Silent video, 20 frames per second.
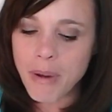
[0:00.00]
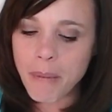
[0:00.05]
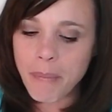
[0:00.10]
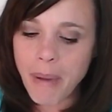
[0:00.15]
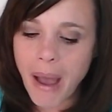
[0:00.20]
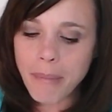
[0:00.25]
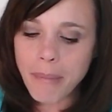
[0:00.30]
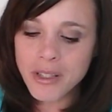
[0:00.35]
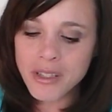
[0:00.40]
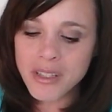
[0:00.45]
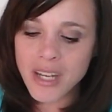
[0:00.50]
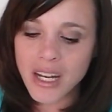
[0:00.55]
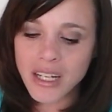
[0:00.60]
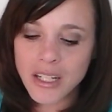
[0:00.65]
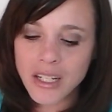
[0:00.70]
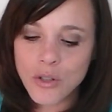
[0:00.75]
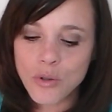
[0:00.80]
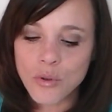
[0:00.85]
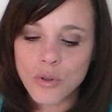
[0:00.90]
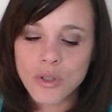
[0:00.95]
But Bible
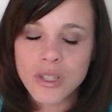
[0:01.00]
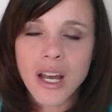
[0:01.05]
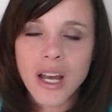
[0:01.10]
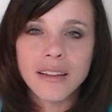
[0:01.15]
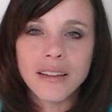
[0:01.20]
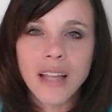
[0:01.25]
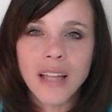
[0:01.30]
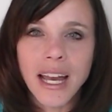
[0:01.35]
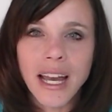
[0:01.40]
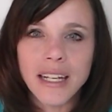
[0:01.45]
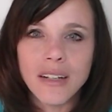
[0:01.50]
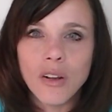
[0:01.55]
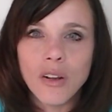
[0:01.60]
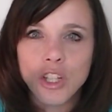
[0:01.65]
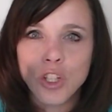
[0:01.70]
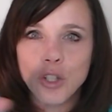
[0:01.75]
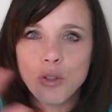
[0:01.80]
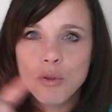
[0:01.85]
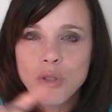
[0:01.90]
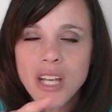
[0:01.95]
Study Tools online,
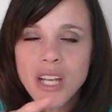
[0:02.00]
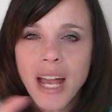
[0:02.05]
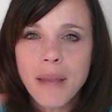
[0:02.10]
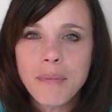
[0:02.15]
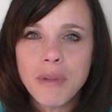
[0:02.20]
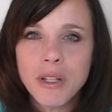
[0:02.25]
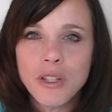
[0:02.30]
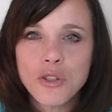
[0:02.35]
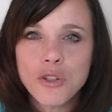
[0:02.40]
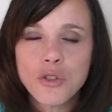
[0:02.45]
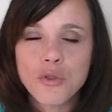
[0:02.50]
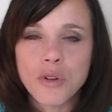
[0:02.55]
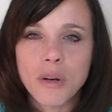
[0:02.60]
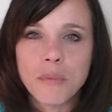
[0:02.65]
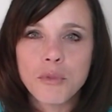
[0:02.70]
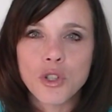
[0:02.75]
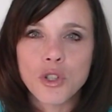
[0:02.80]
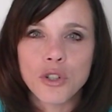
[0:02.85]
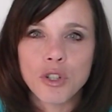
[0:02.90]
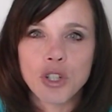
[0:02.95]
you type in your
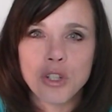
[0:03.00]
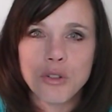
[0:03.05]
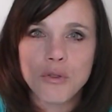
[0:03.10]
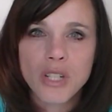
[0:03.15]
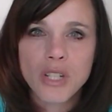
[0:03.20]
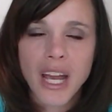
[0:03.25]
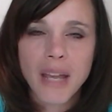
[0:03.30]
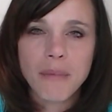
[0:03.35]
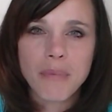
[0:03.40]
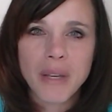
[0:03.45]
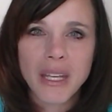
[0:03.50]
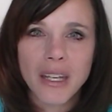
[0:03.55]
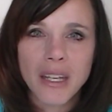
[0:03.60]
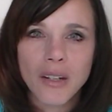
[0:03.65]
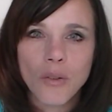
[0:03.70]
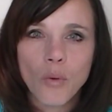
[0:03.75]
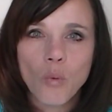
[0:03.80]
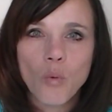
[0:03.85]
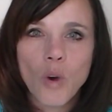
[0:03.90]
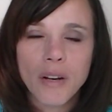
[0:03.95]
scripture, you type
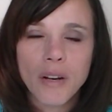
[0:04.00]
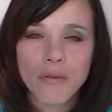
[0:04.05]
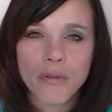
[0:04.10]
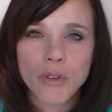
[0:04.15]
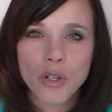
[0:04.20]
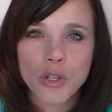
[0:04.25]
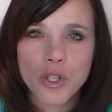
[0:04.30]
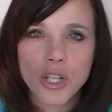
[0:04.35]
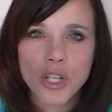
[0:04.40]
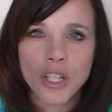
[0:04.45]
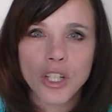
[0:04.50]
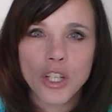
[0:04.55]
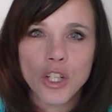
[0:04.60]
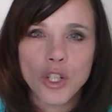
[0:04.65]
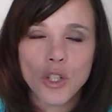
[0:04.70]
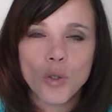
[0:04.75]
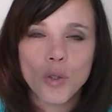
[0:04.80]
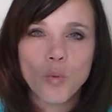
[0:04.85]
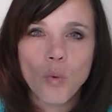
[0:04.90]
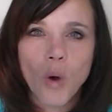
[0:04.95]
in what version
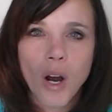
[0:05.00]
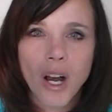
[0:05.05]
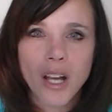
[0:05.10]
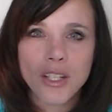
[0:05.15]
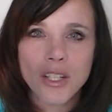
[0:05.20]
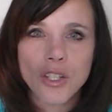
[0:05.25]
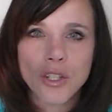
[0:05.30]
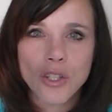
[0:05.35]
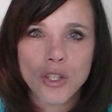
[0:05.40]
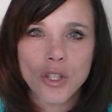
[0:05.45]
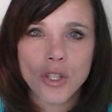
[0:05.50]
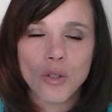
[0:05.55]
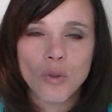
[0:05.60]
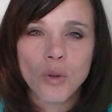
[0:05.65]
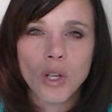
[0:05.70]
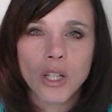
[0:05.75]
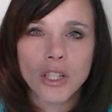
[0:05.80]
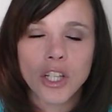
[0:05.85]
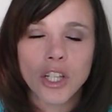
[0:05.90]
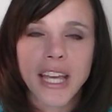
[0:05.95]
you want
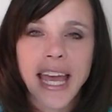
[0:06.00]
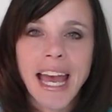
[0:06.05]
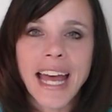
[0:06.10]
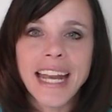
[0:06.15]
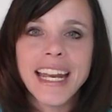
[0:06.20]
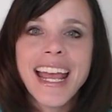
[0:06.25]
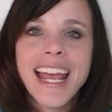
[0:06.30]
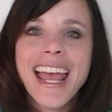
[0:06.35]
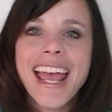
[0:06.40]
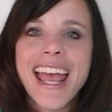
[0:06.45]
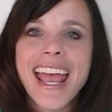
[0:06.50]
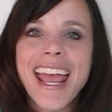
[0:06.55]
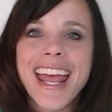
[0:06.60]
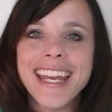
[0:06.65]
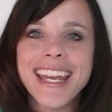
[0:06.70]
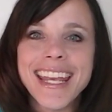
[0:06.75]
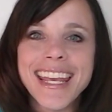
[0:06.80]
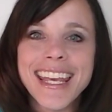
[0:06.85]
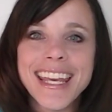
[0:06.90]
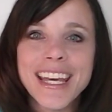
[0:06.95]
to look at,
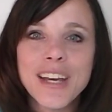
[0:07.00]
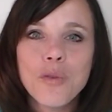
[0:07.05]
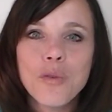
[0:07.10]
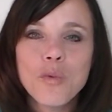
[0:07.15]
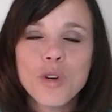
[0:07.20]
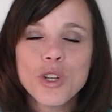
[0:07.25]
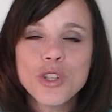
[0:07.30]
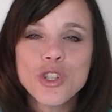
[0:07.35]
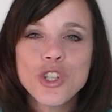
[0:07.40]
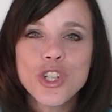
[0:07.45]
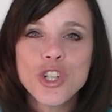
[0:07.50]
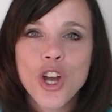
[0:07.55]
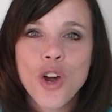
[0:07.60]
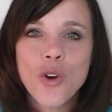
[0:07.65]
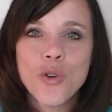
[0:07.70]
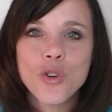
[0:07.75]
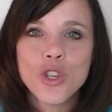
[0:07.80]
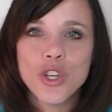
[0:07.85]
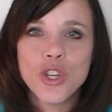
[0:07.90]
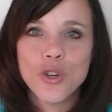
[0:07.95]
and it will
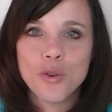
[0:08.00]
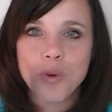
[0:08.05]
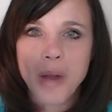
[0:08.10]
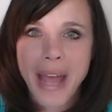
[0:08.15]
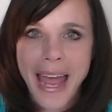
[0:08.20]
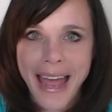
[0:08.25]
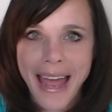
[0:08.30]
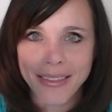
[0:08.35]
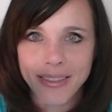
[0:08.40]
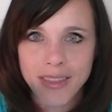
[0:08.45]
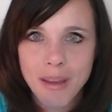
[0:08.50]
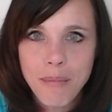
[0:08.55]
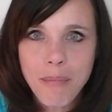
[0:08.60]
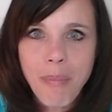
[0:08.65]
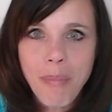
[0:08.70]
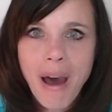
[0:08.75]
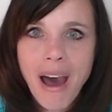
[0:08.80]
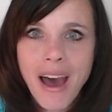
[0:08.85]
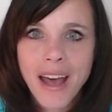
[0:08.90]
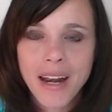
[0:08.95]
show you at the
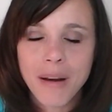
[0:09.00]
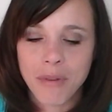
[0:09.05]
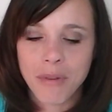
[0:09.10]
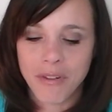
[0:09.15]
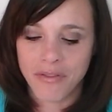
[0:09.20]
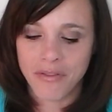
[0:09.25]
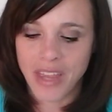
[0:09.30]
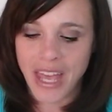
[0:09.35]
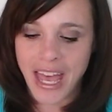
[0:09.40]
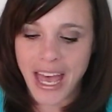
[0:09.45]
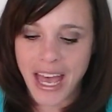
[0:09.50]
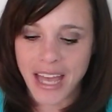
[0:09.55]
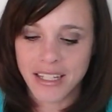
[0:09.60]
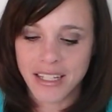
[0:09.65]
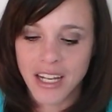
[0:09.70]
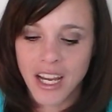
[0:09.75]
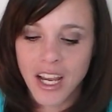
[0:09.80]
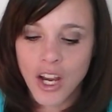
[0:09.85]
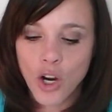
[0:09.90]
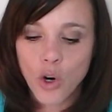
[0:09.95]
bottom of that
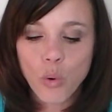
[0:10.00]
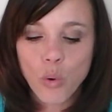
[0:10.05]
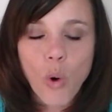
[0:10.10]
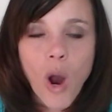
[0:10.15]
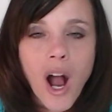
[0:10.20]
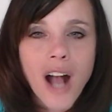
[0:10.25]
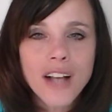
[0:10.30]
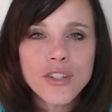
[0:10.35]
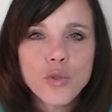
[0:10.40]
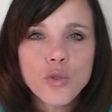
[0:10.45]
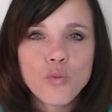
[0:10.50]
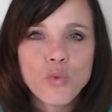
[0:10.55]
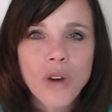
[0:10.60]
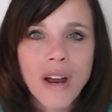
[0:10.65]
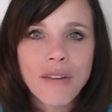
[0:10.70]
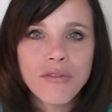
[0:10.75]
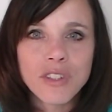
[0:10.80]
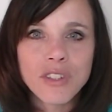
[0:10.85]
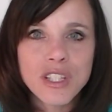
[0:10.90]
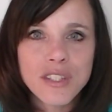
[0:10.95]

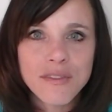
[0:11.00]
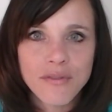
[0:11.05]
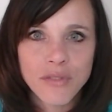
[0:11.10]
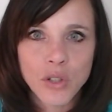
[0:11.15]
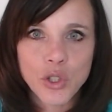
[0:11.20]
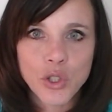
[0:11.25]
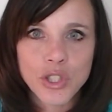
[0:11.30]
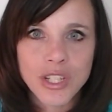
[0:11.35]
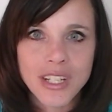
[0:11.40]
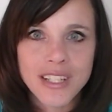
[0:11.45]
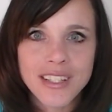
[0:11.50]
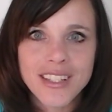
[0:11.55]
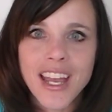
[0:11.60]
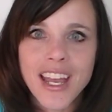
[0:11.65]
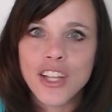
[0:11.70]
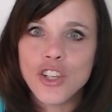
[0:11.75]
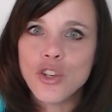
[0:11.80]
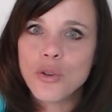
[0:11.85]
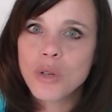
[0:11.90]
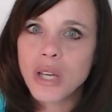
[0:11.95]
cross-reference verses.
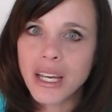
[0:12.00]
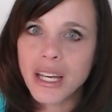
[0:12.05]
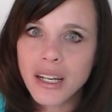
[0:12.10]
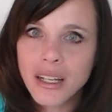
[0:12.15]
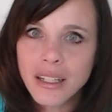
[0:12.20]
And you can